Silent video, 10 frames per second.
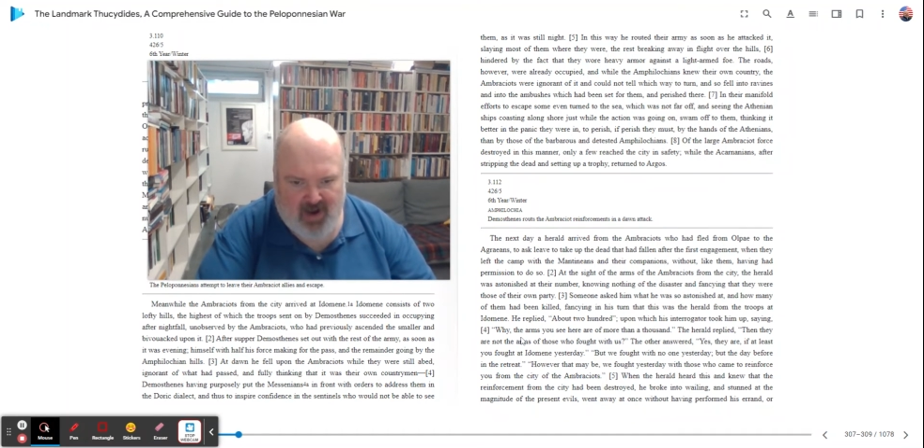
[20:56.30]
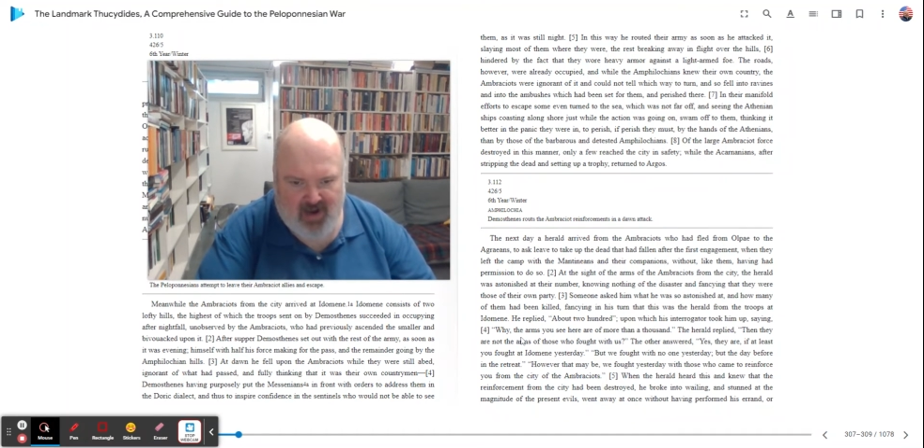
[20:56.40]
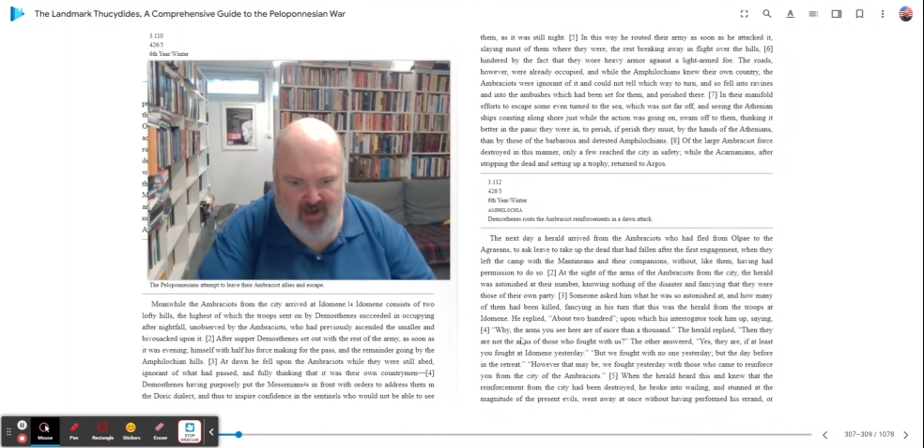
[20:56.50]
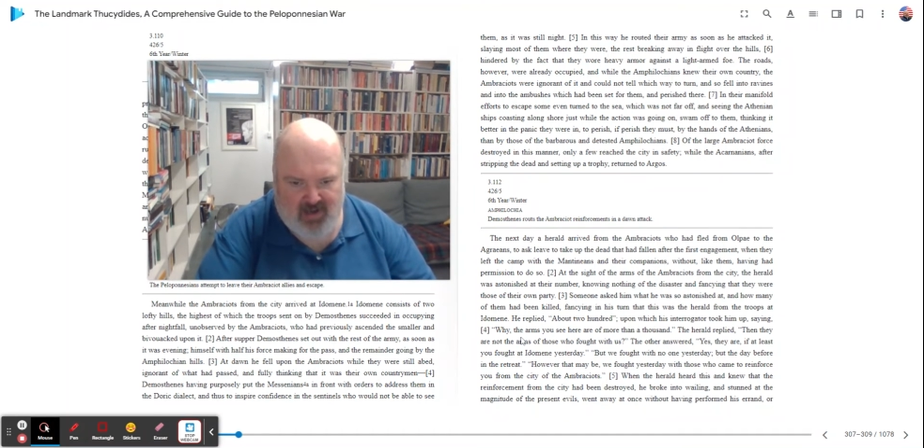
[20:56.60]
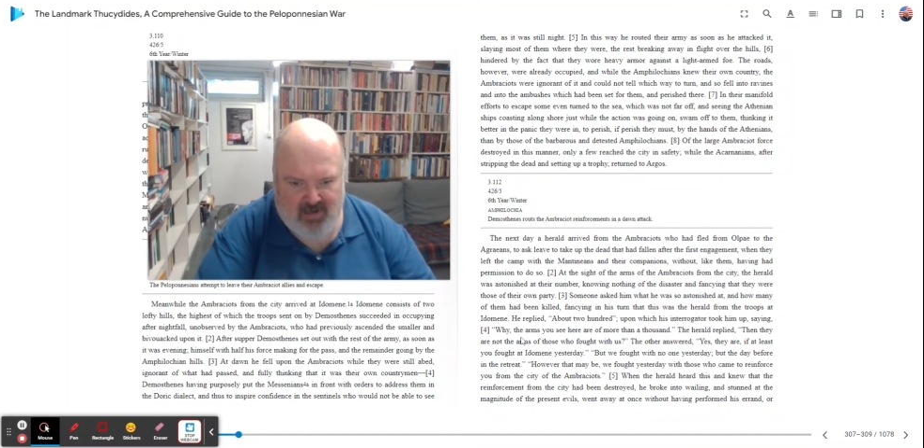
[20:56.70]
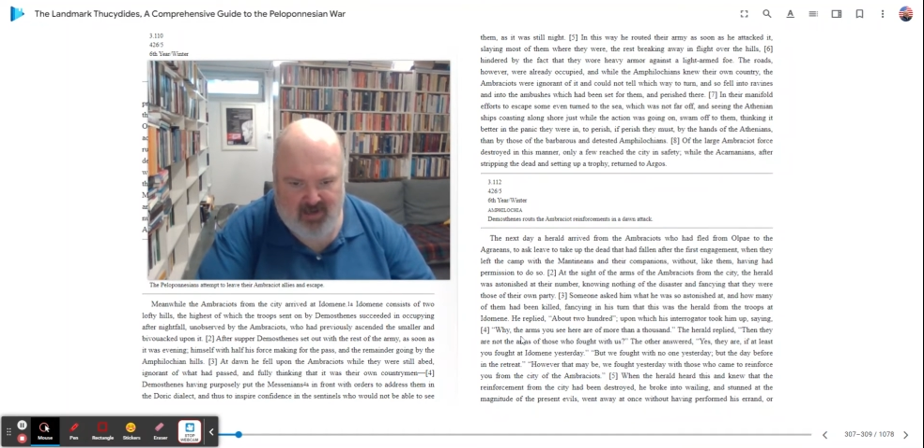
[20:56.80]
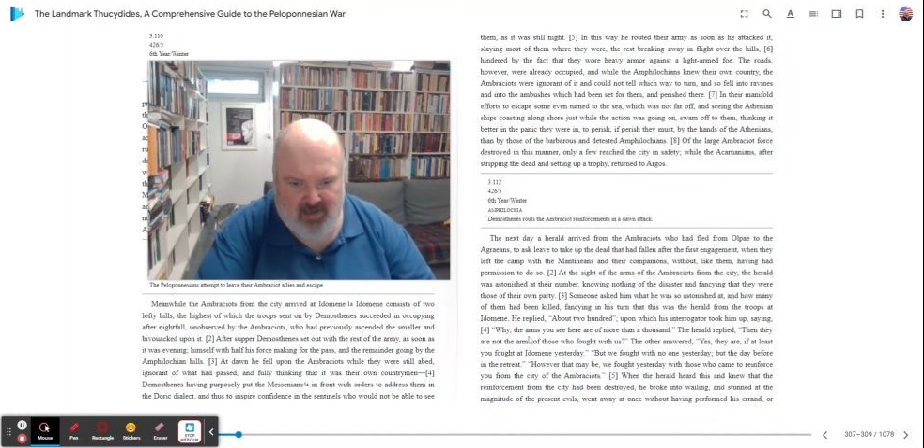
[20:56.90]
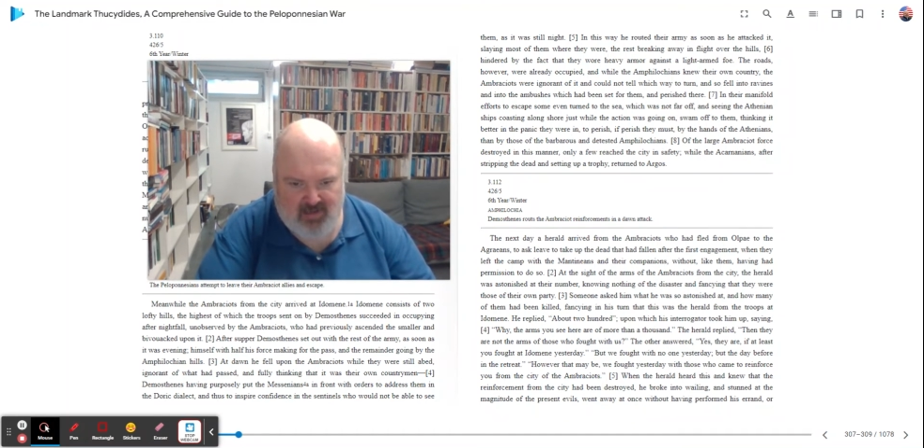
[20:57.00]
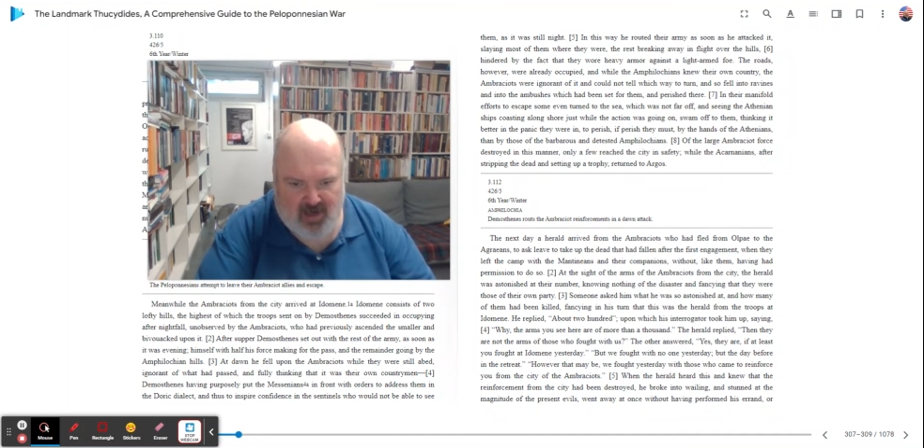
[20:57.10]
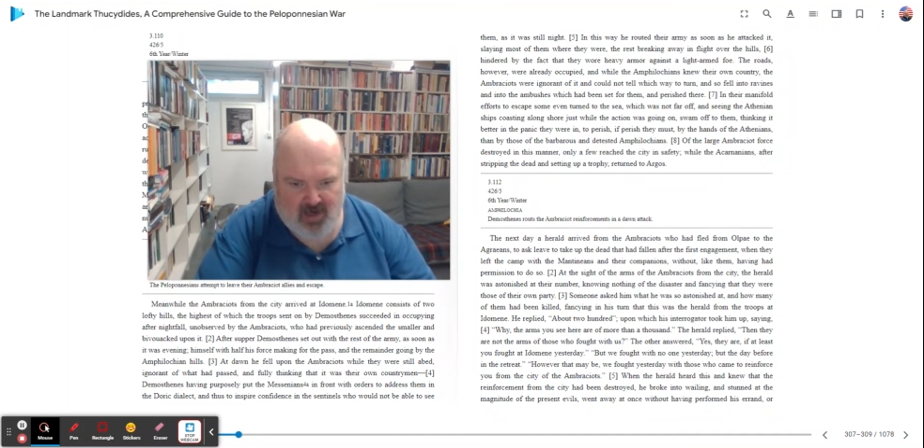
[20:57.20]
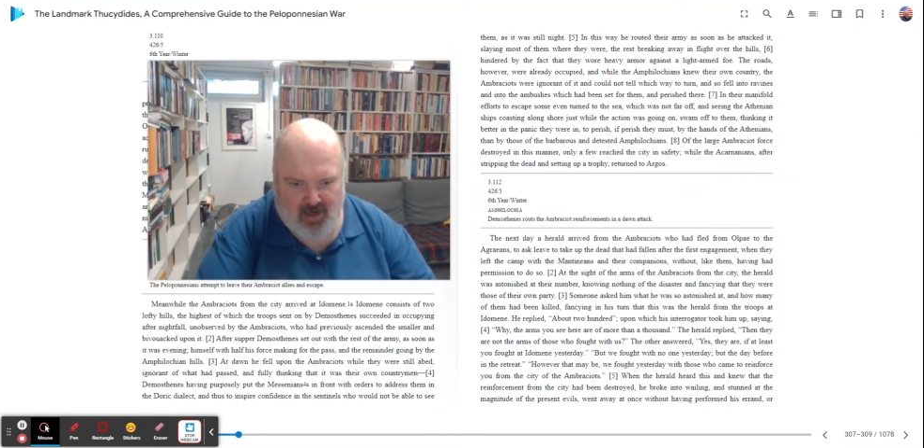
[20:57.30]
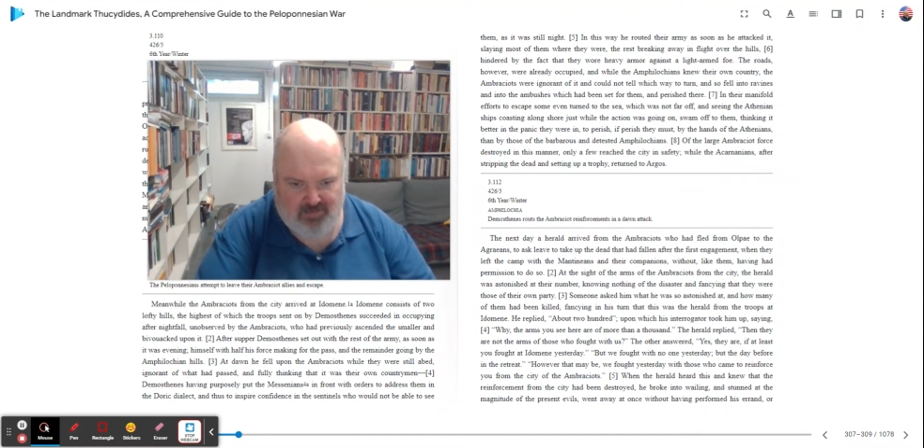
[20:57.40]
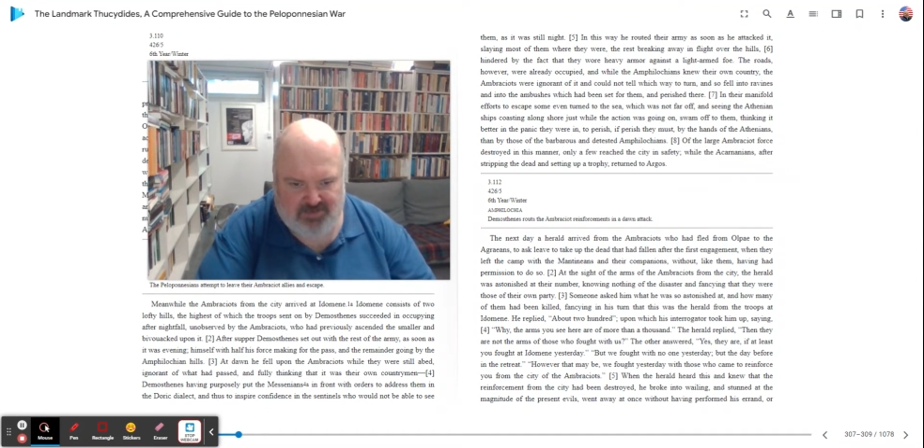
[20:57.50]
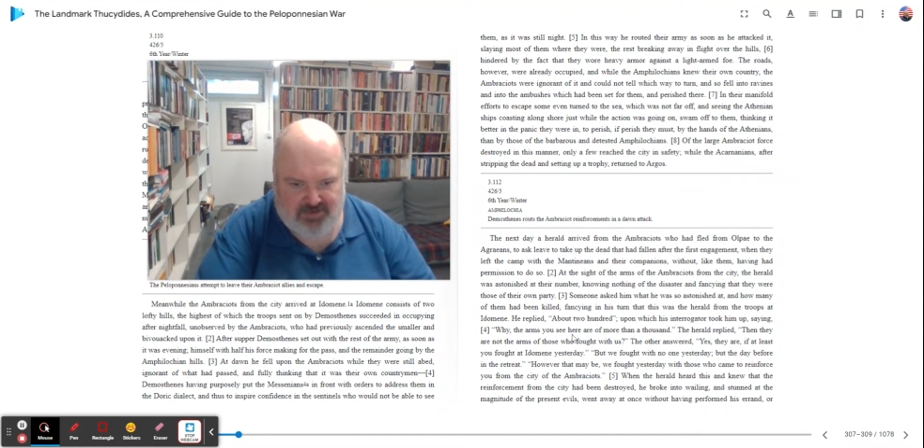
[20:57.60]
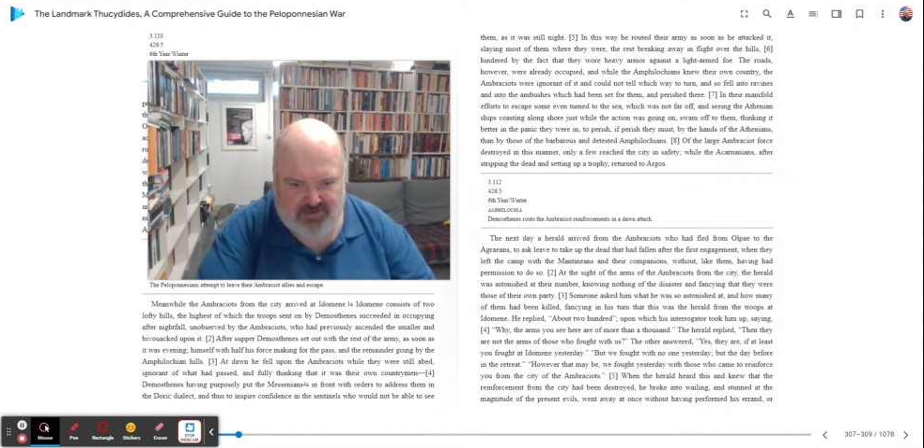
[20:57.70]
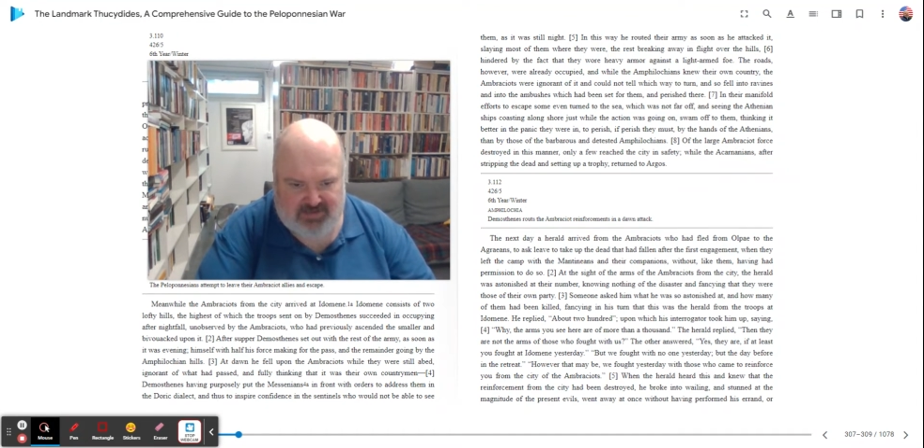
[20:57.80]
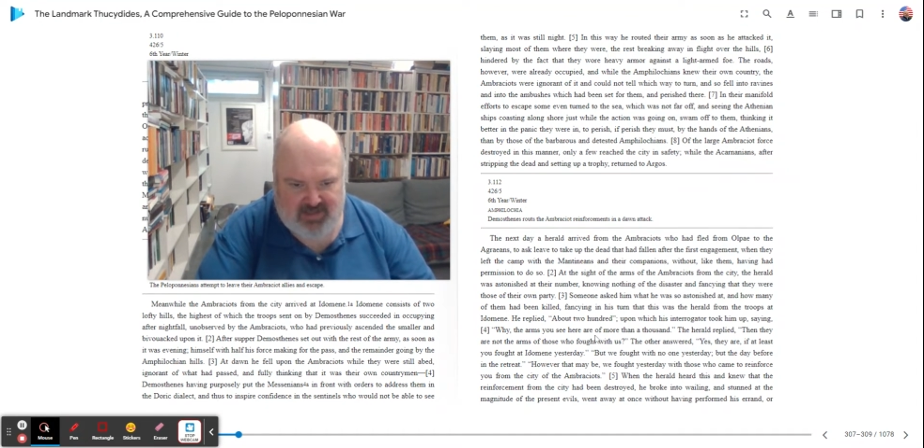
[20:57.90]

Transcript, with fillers: Why the arms you